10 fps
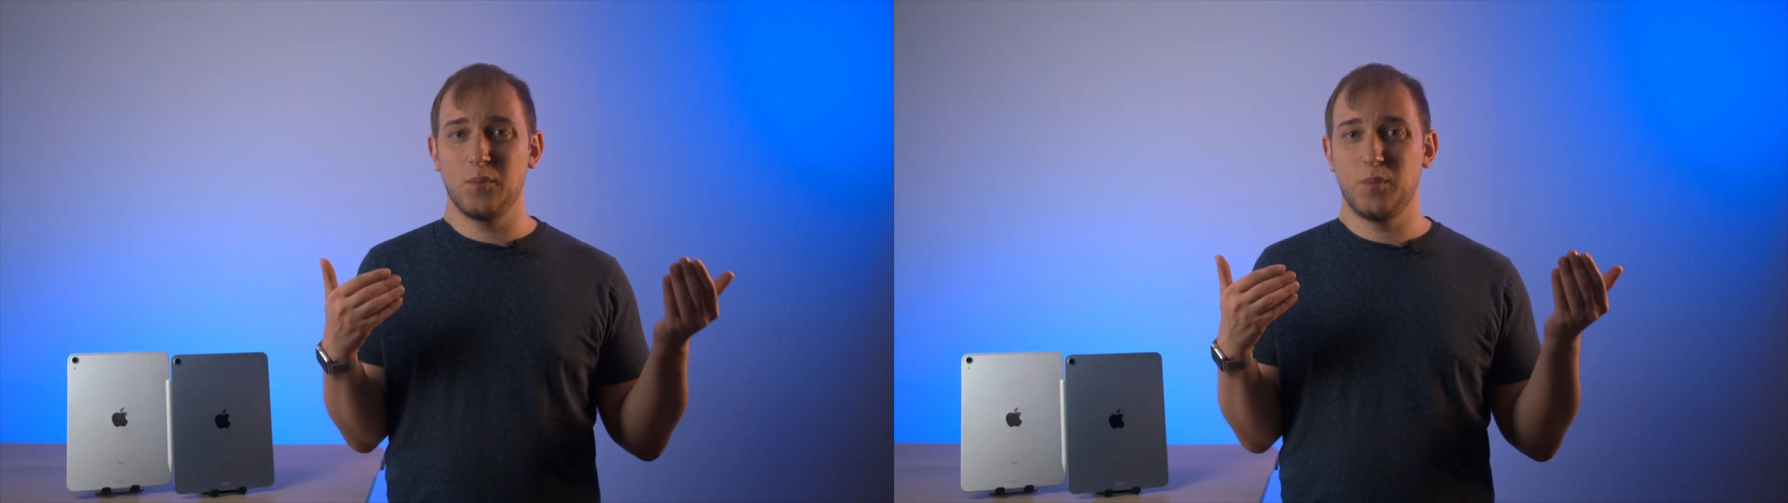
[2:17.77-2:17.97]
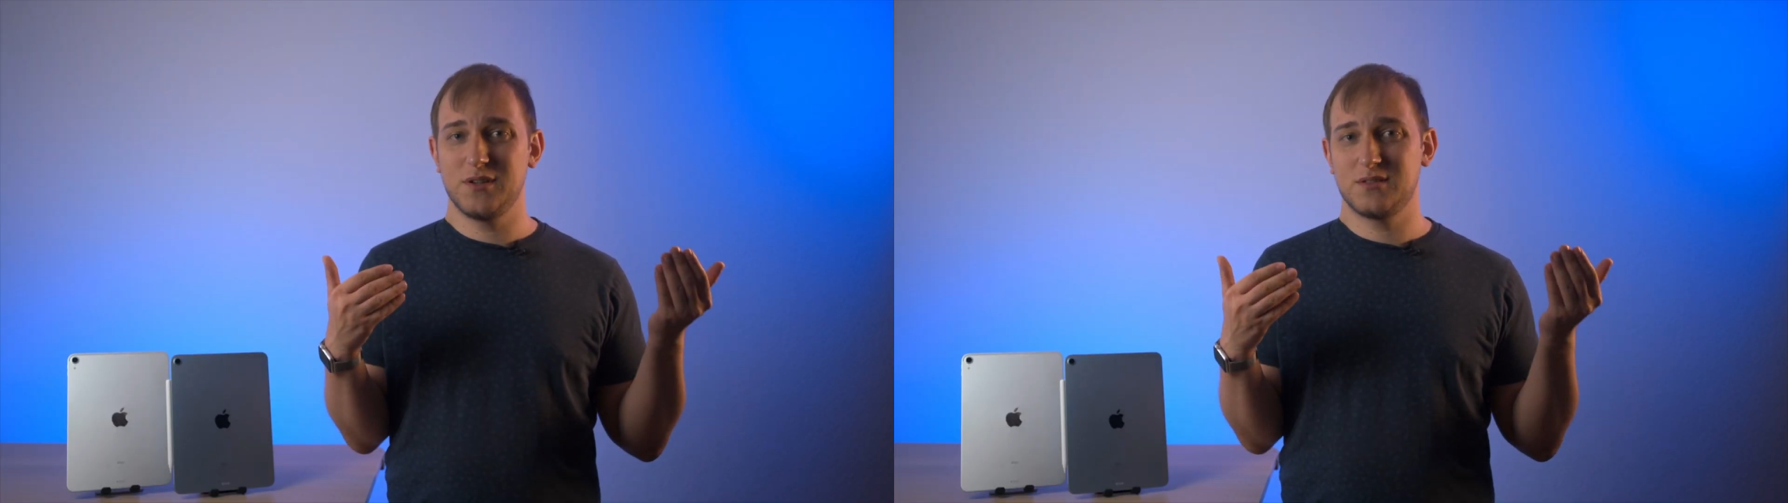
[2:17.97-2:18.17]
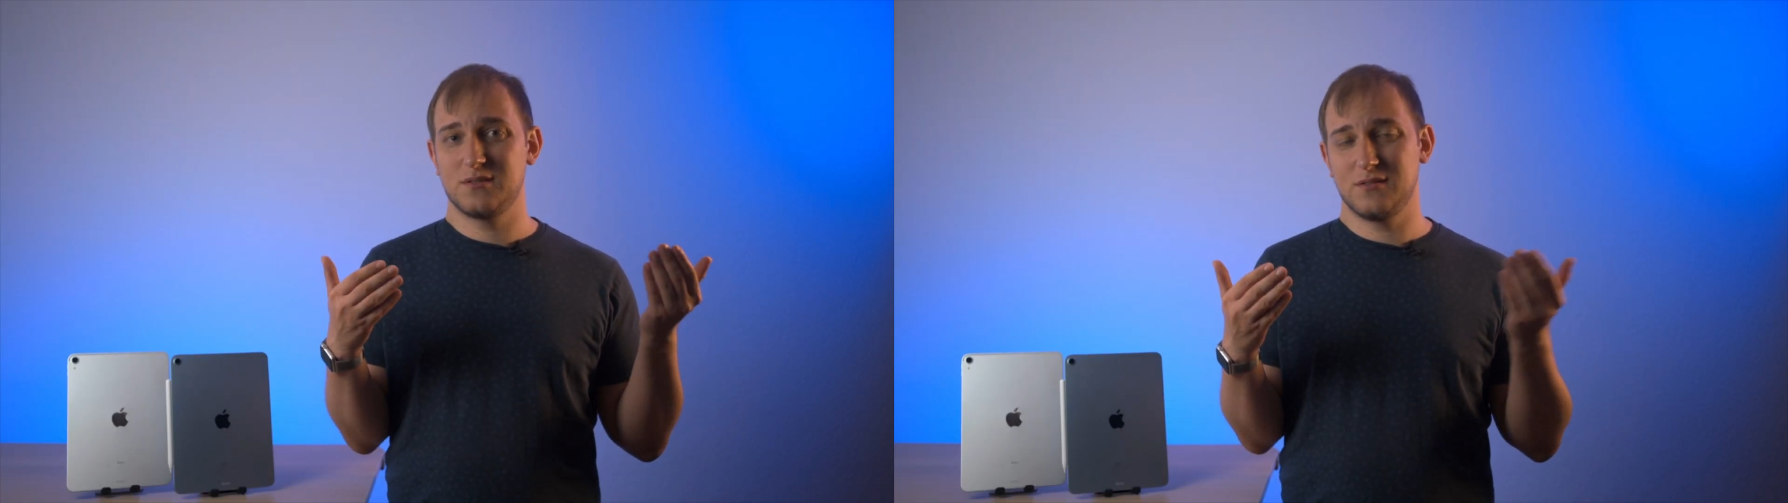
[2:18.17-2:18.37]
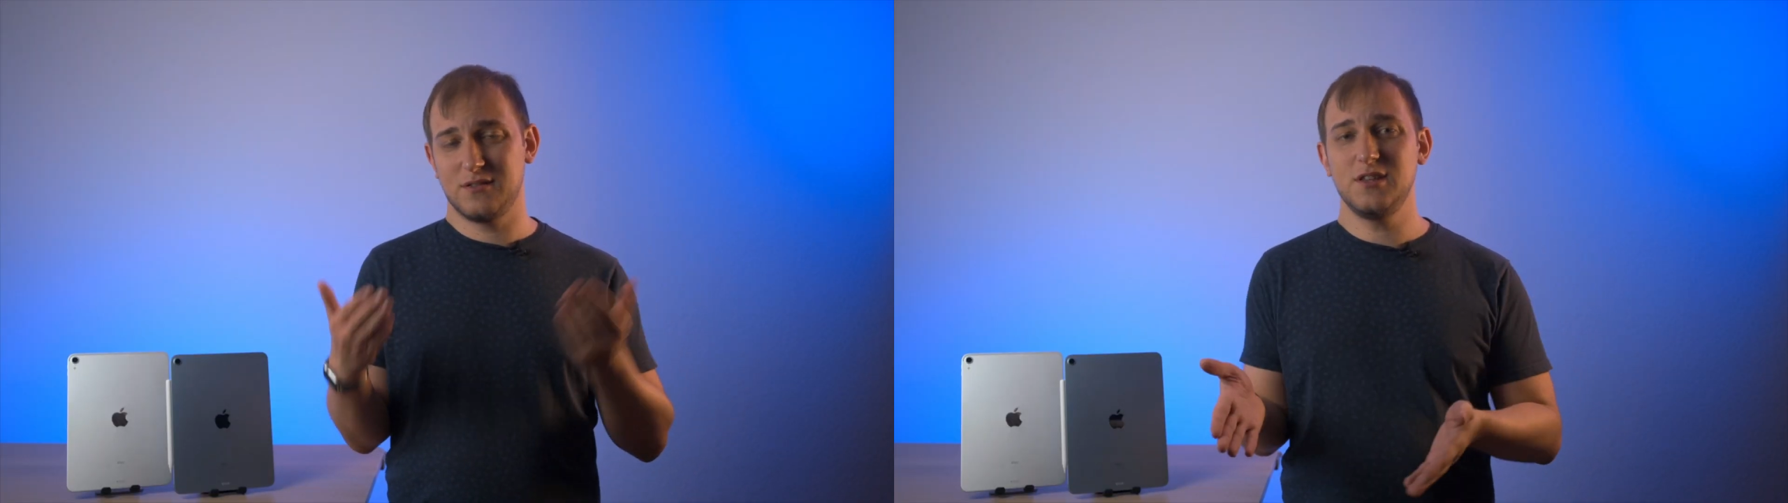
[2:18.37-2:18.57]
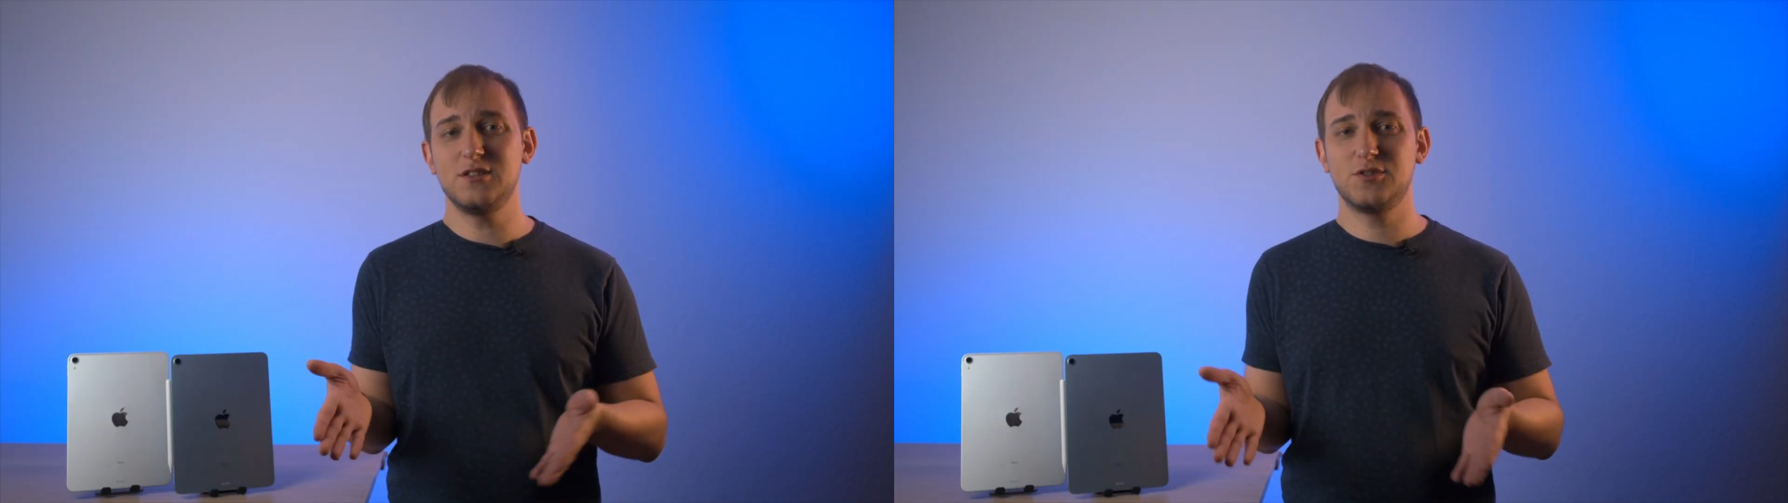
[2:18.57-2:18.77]
but
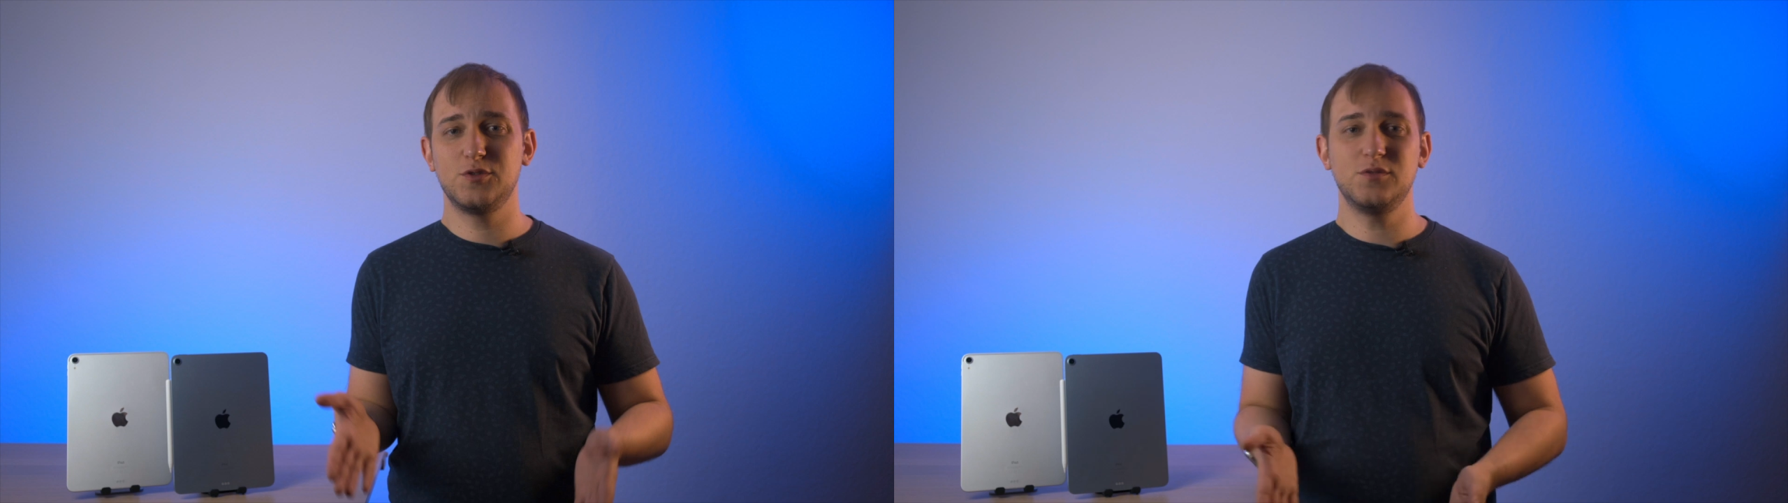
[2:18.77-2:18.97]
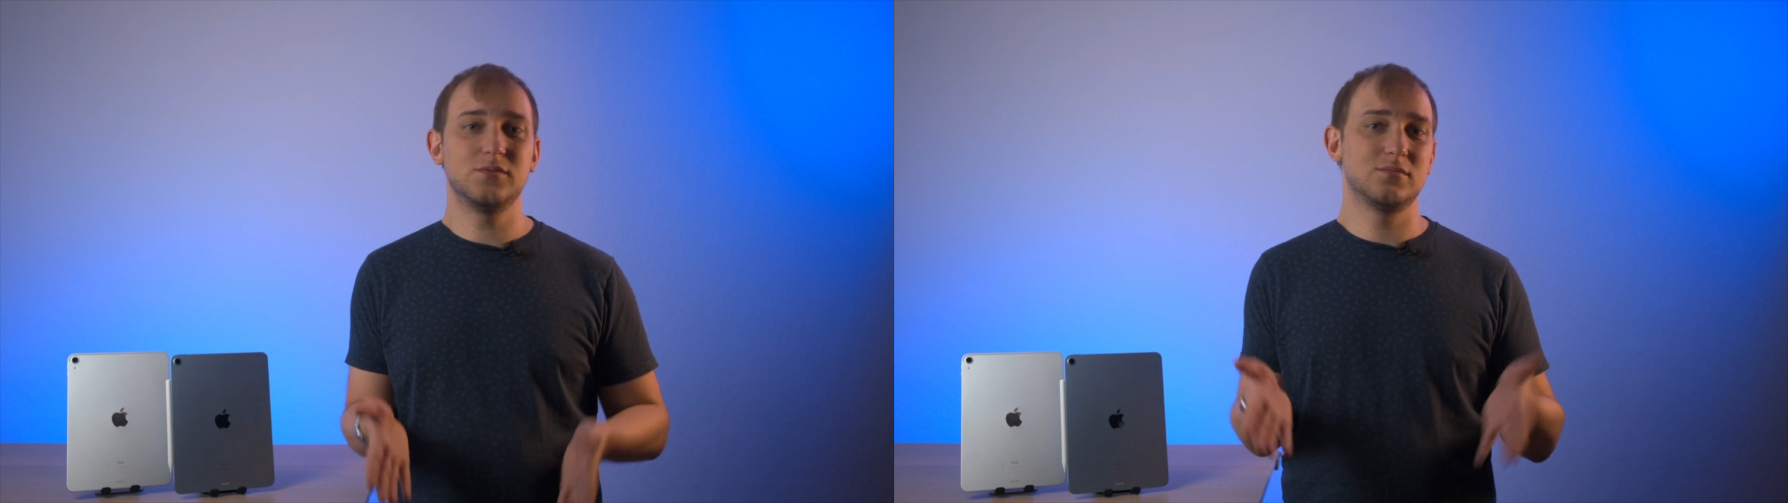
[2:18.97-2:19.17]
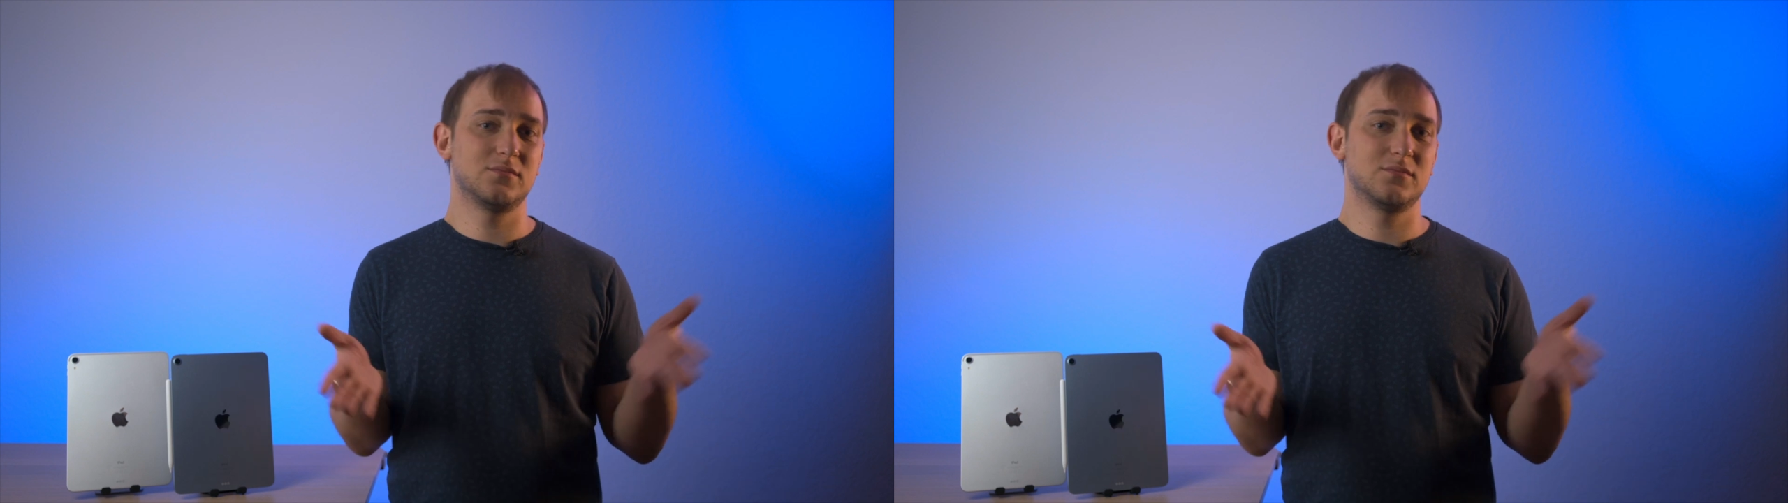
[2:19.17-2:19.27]
these two